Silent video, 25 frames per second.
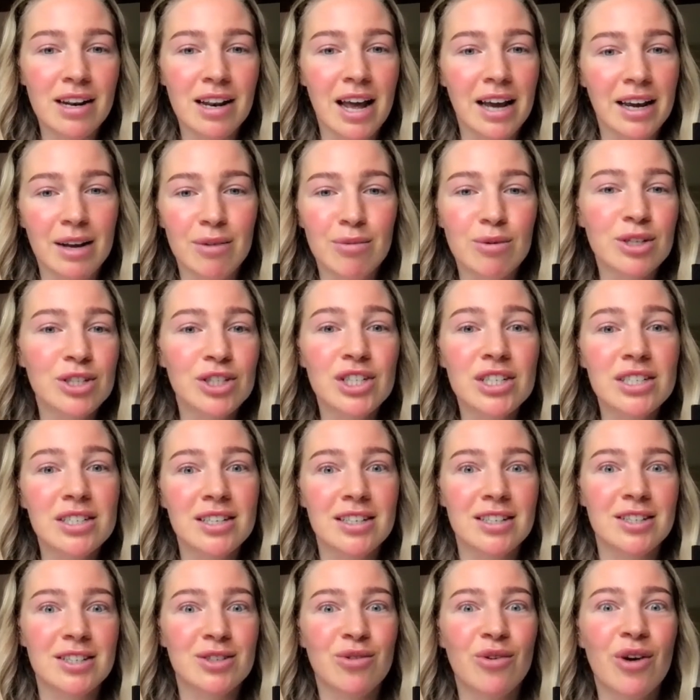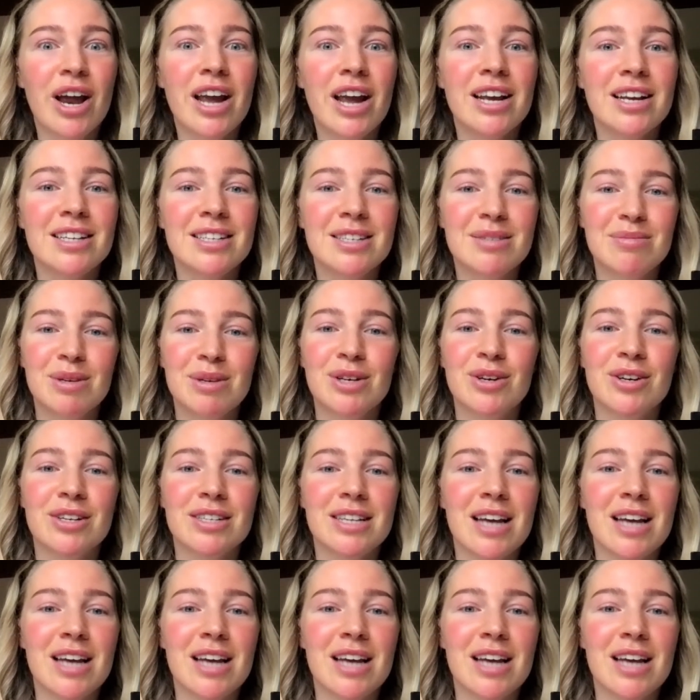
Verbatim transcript: Like, it was just his grace, because